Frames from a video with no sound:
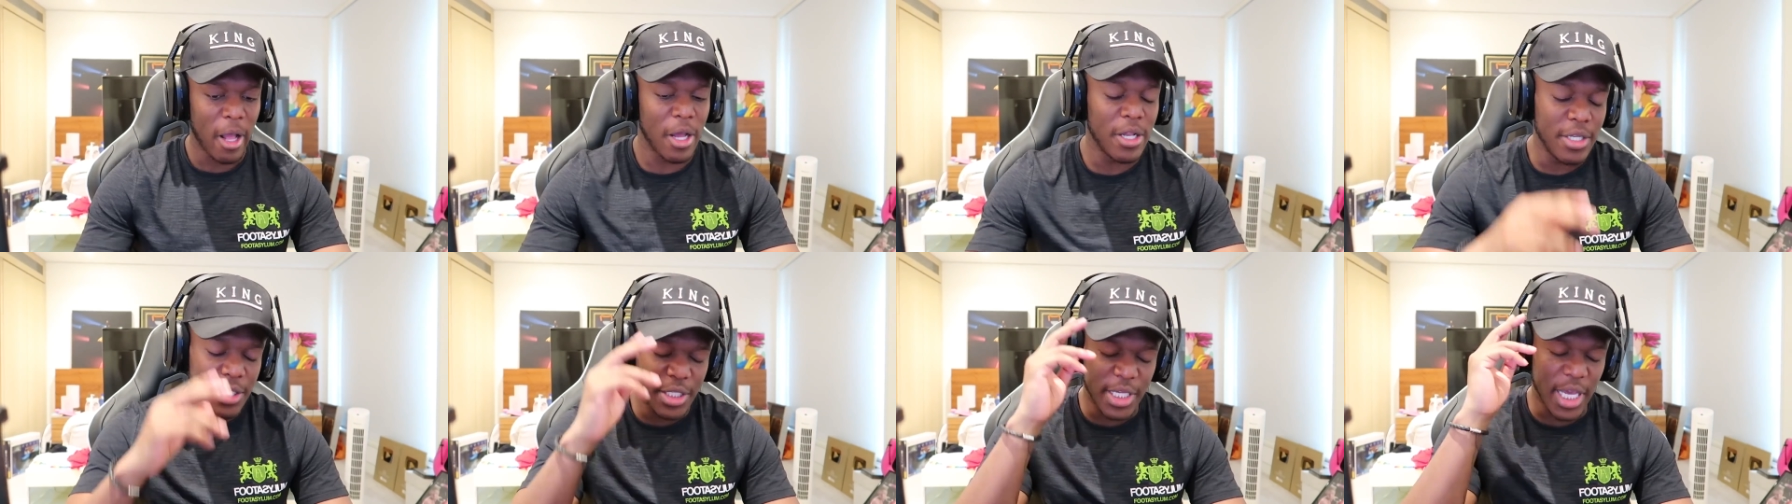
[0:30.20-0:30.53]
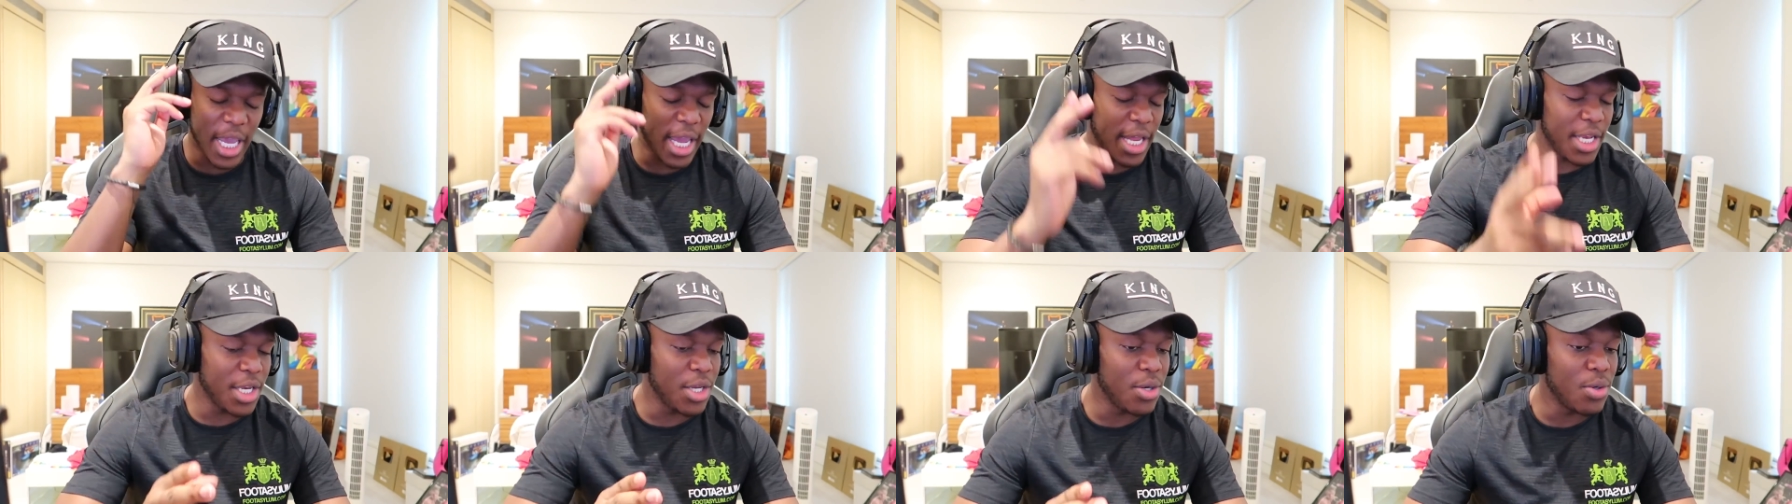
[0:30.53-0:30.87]

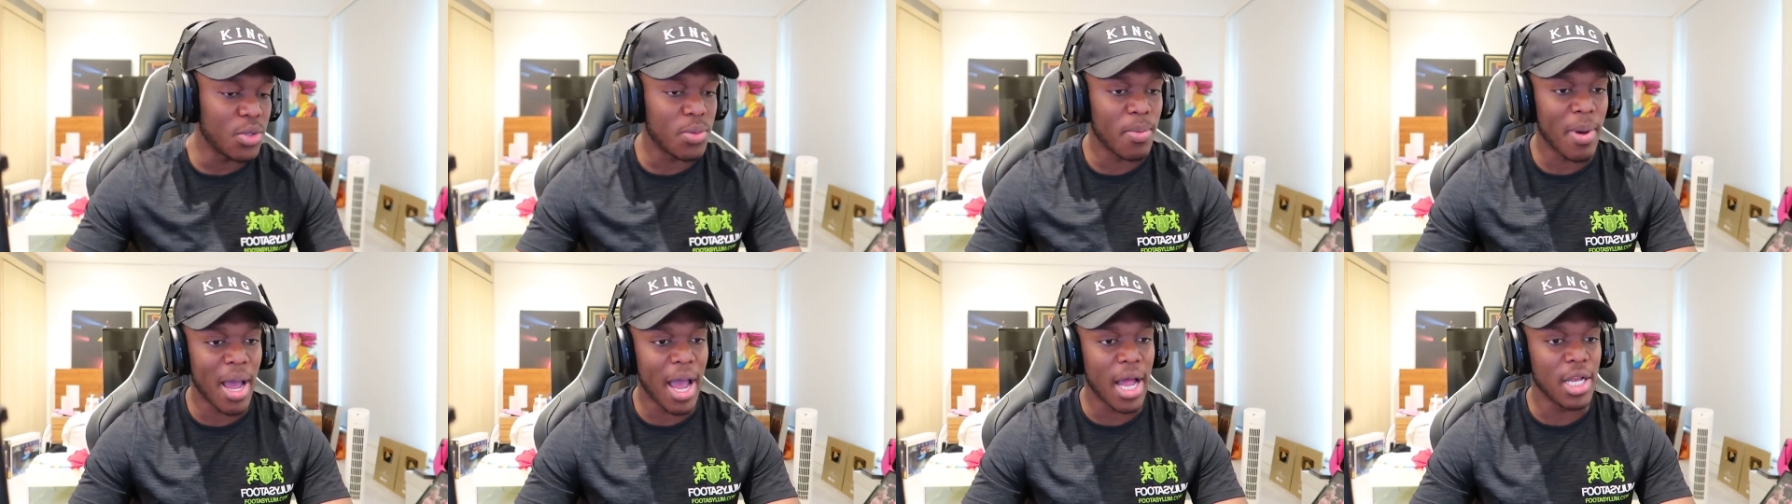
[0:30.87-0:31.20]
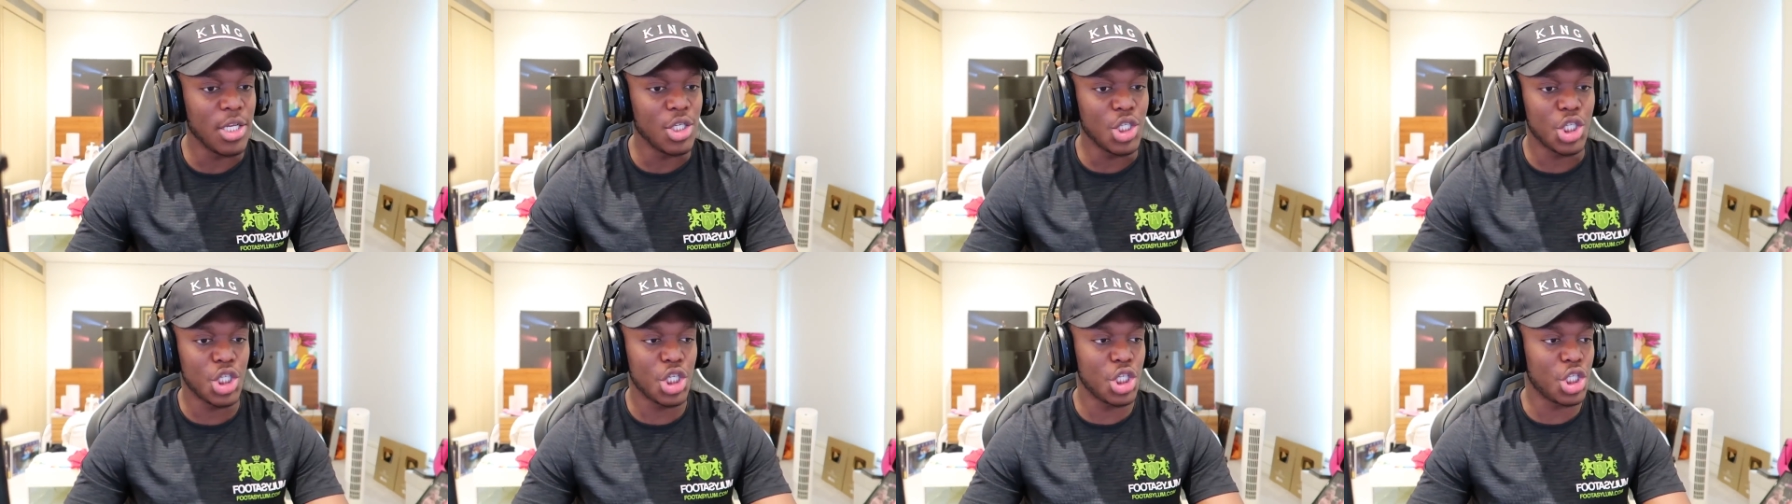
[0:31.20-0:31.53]
continued,
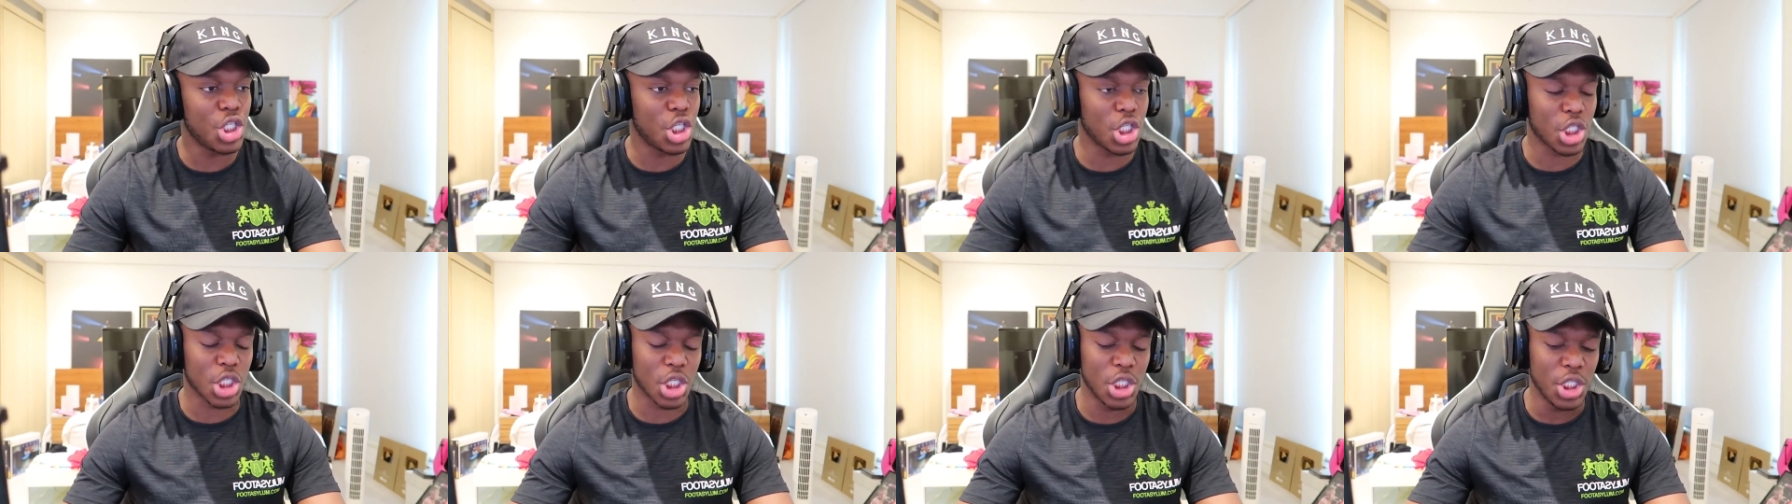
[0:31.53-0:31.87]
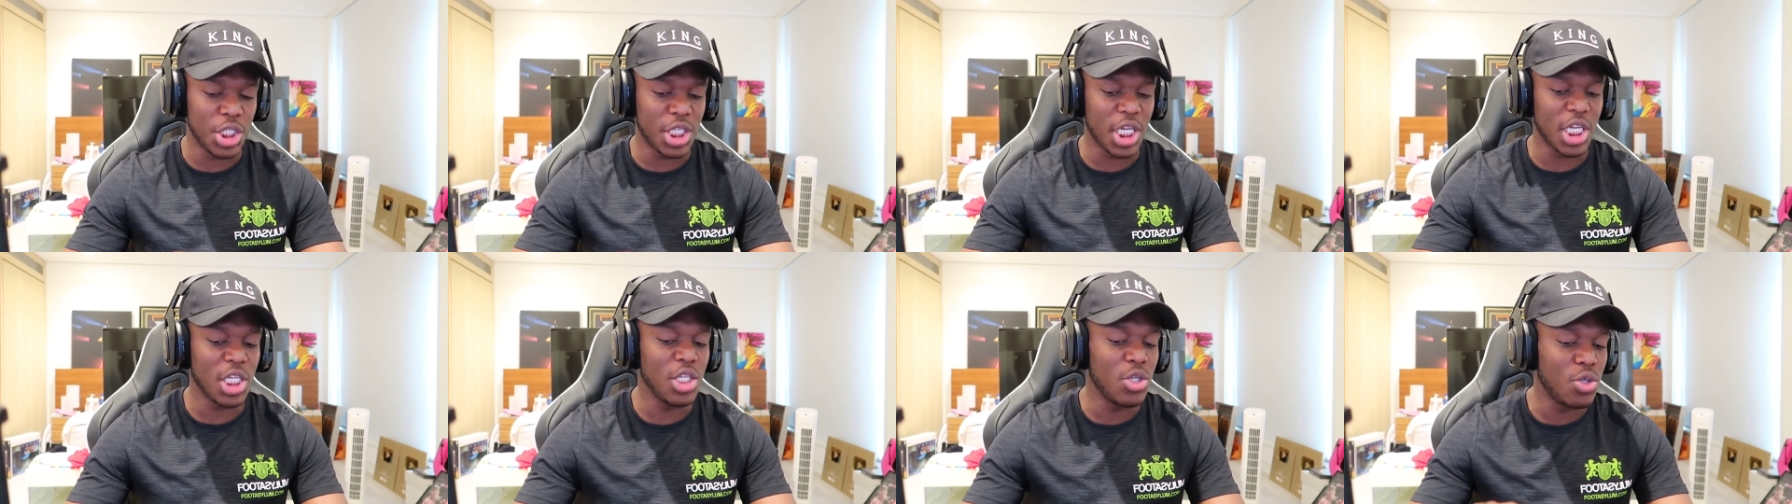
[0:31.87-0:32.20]
man. You should just
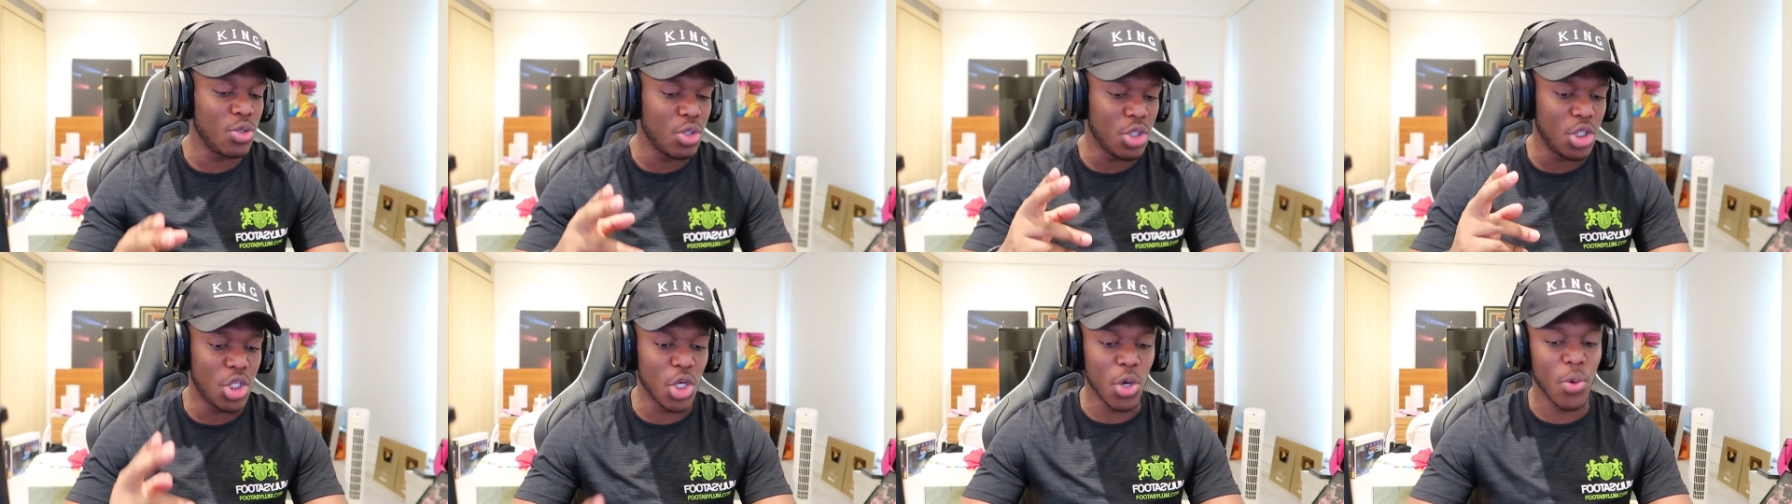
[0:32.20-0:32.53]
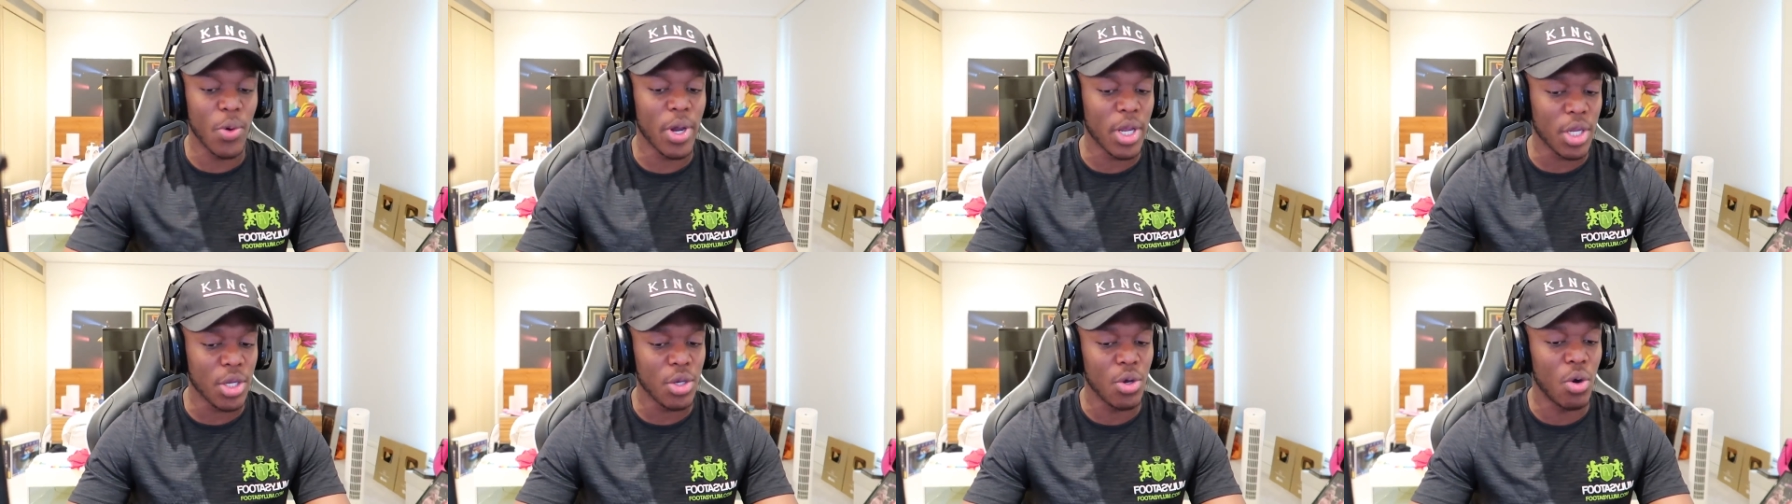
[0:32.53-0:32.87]
continue
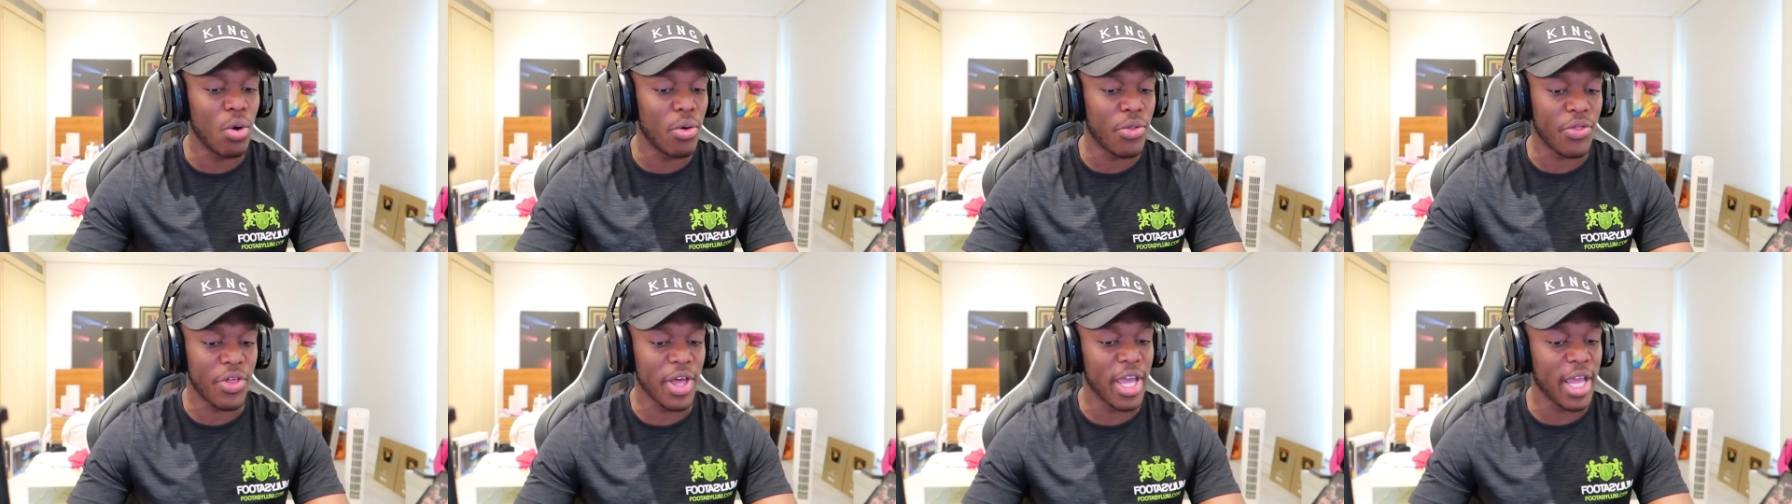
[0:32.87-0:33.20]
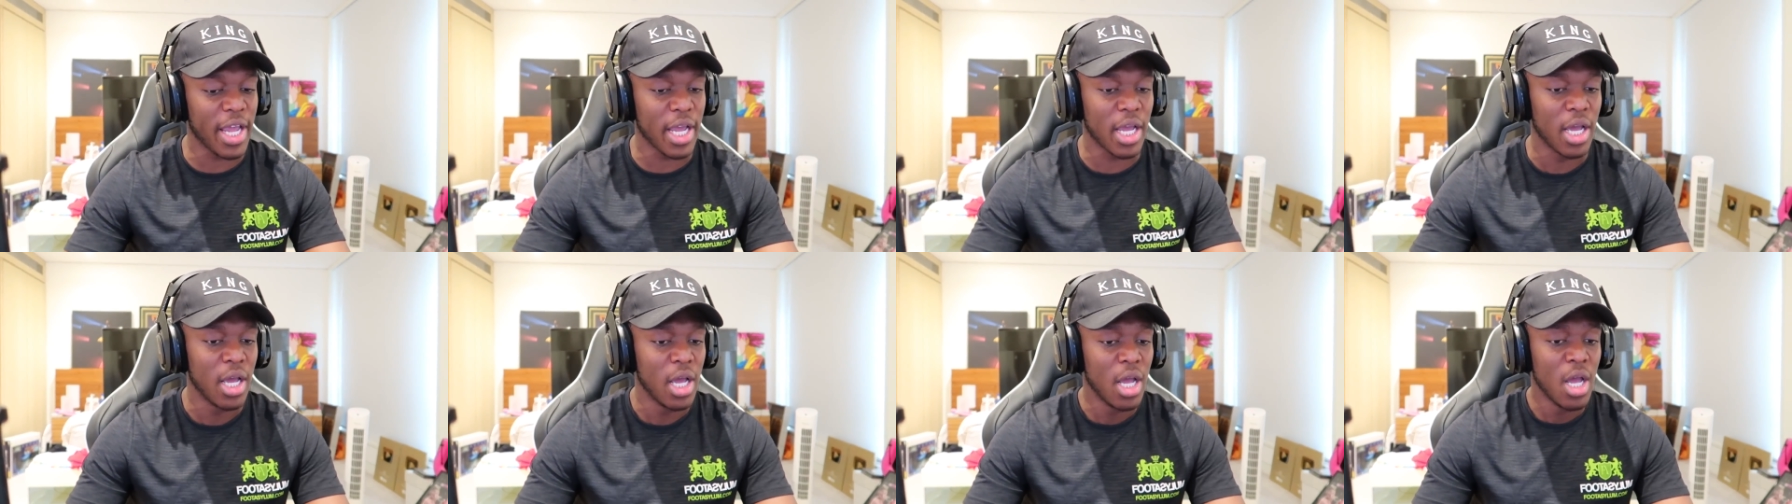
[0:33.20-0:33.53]
doing your
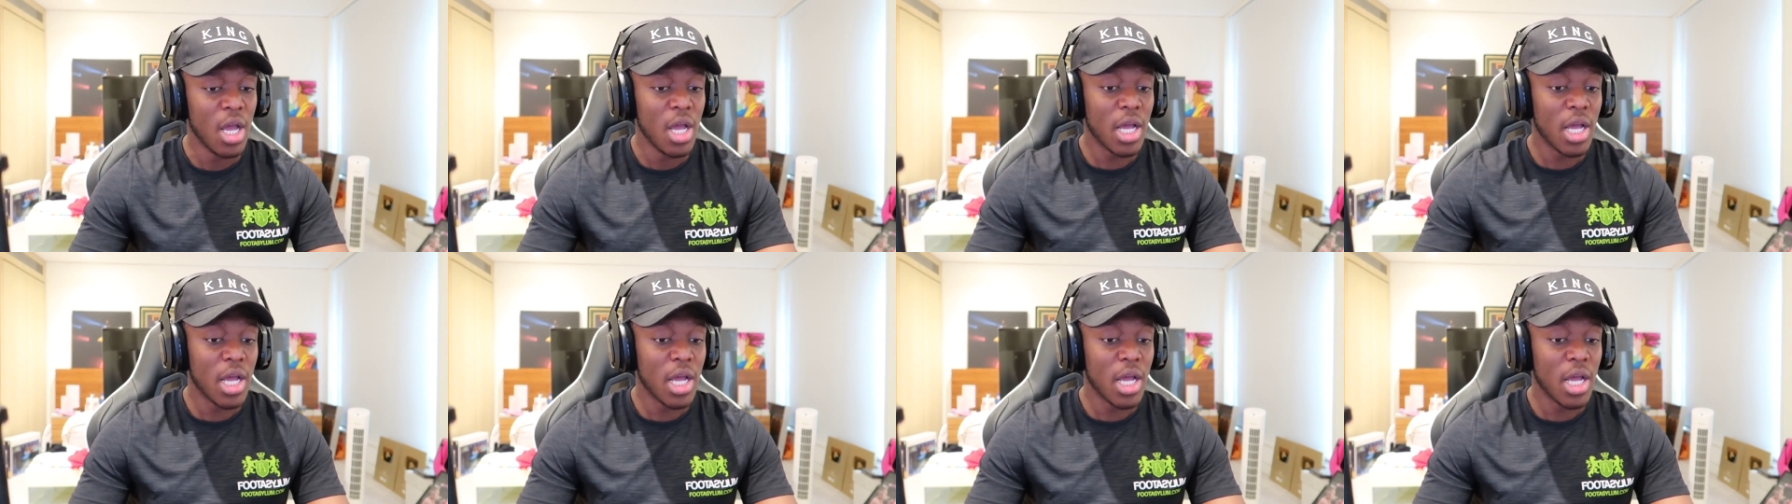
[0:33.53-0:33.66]
thing.